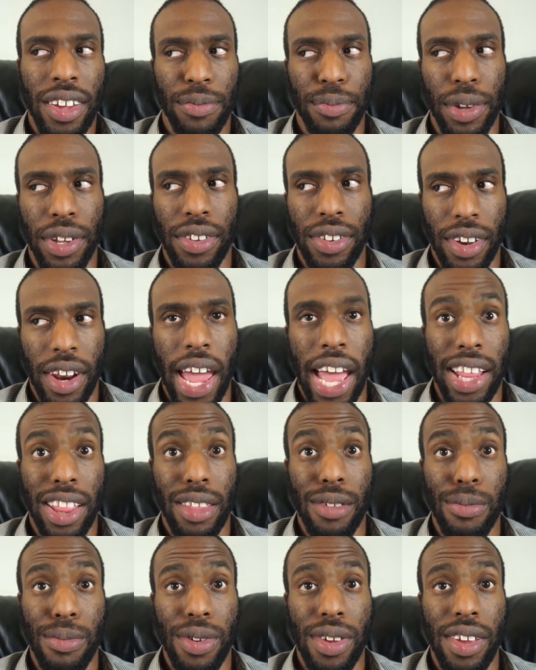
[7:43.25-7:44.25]
But it's going to have
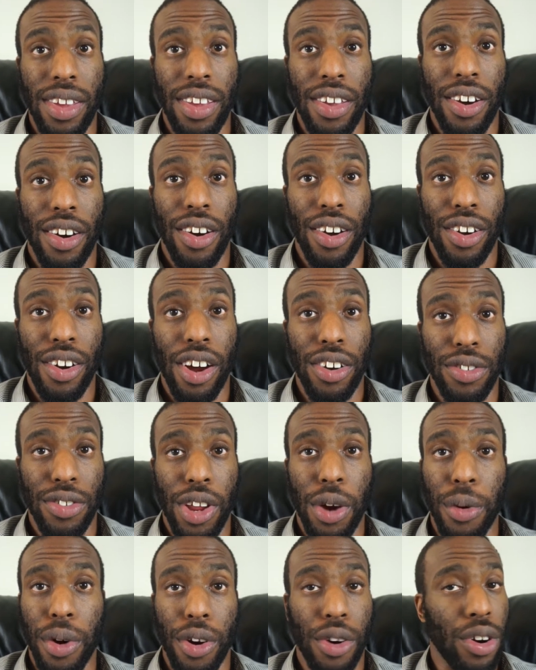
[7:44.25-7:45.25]
to be on Cartoon
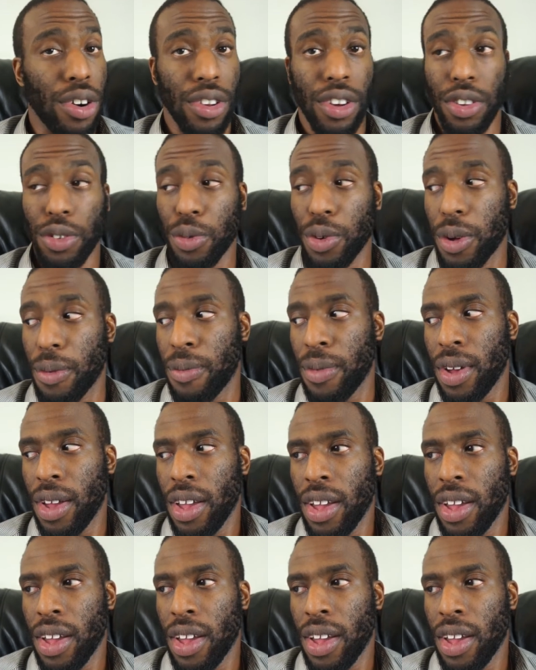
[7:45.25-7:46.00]
Network or Adult Swim.